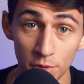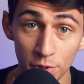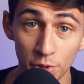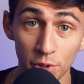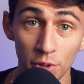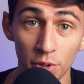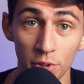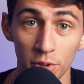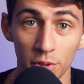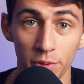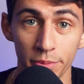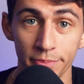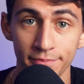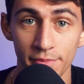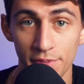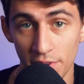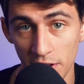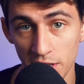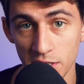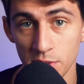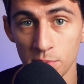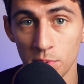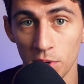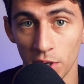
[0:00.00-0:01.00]
Google,
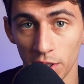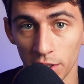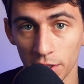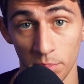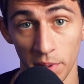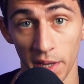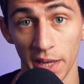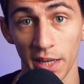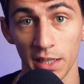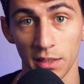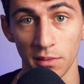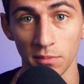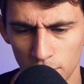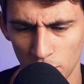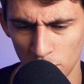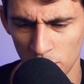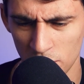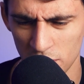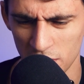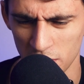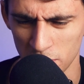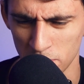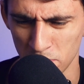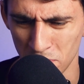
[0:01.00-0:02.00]
Facebook, Bing, who
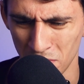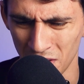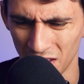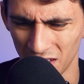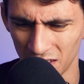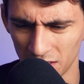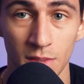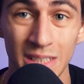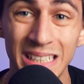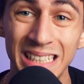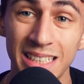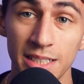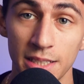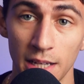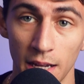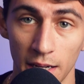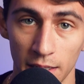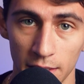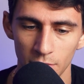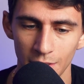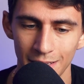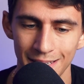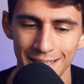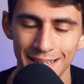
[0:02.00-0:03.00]
uses Bing,
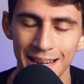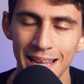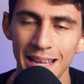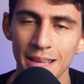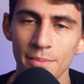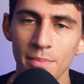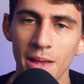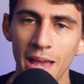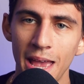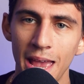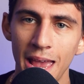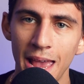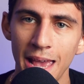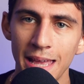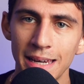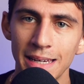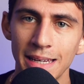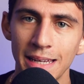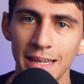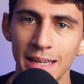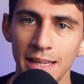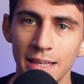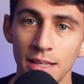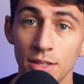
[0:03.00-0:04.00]
TikTok. Name
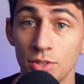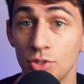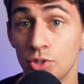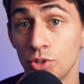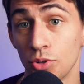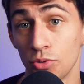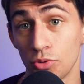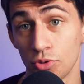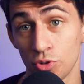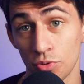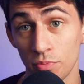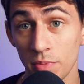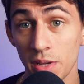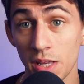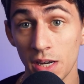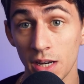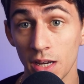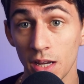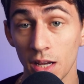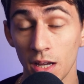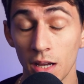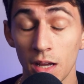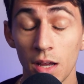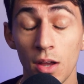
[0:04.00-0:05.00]
any social
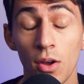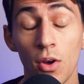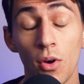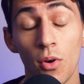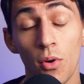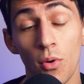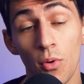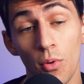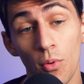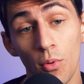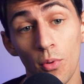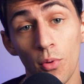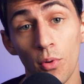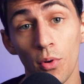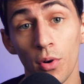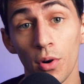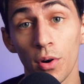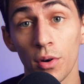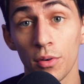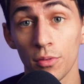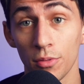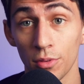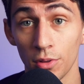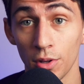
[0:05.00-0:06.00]
media
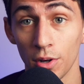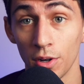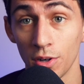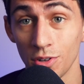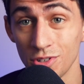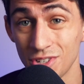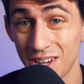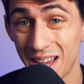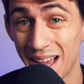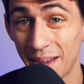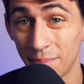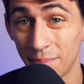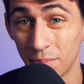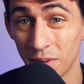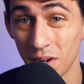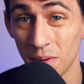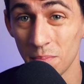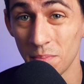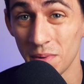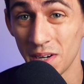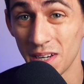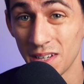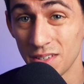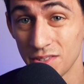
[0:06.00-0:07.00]
or large app
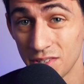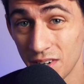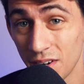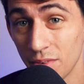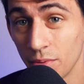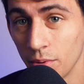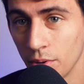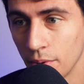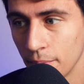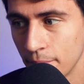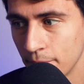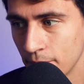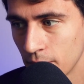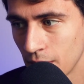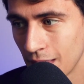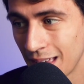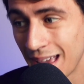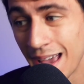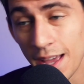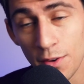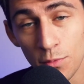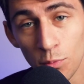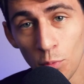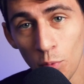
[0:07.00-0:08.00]
company in general.
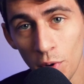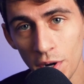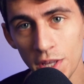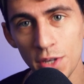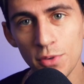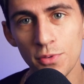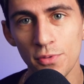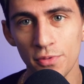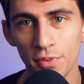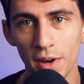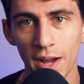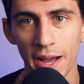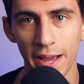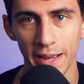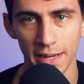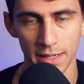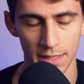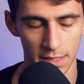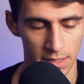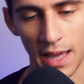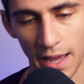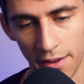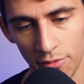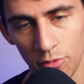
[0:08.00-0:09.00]
And what do you
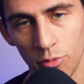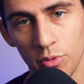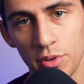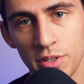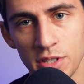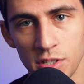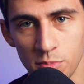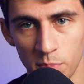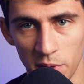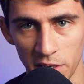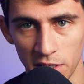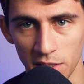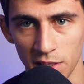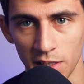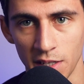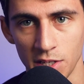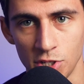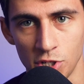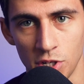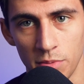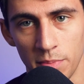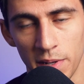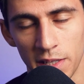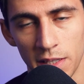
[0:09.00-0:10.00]
find? Everyone's
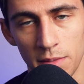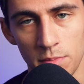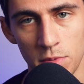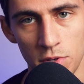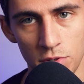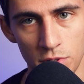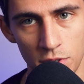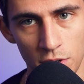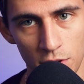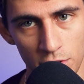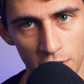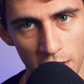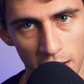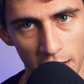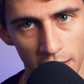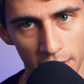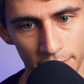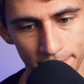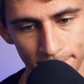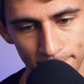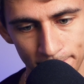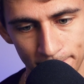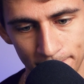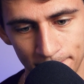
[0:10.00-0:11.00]
speculation about them using your
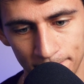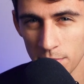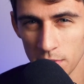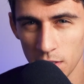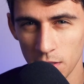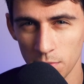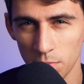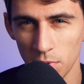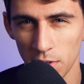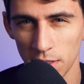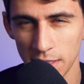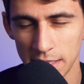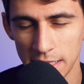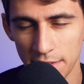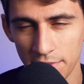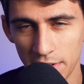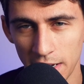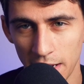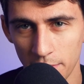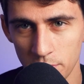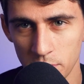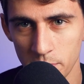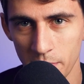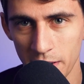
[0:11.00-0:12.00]
data. But when it comes to the
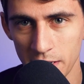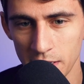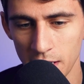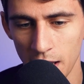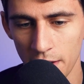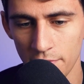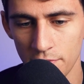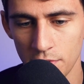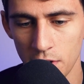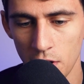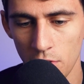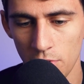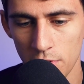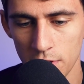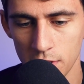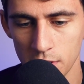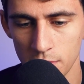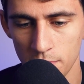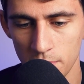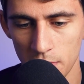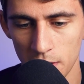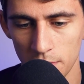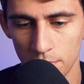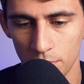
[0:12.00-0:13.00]
productivity app space, I've
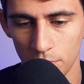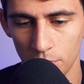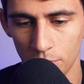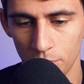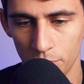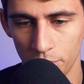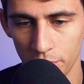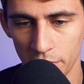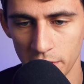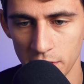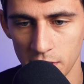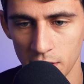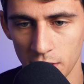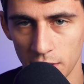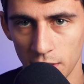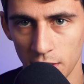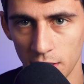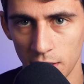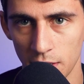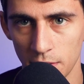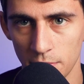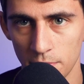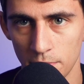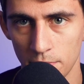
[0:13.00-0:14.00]
noticed people
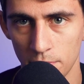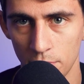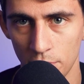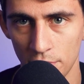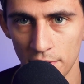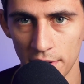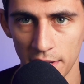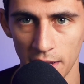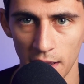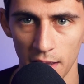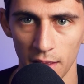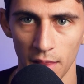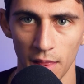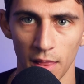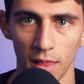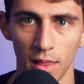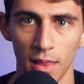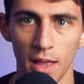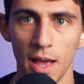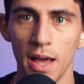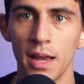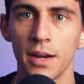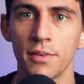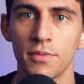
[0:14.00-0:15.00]
recently putting a
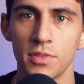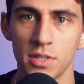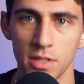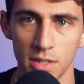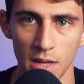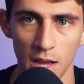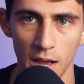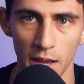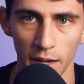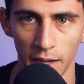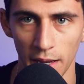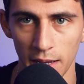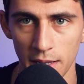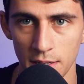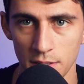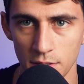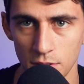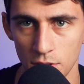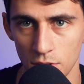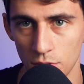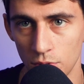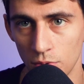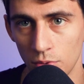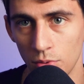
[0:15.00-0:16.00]
lot of stock
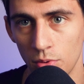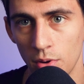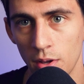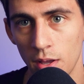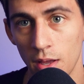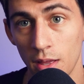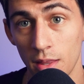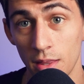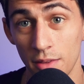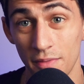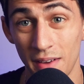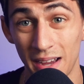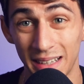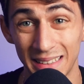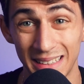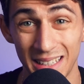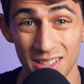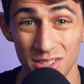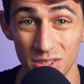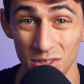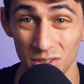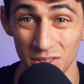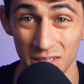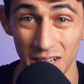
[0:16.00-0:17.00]
into the fact
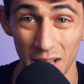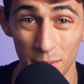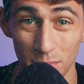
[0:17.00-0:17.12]
that certain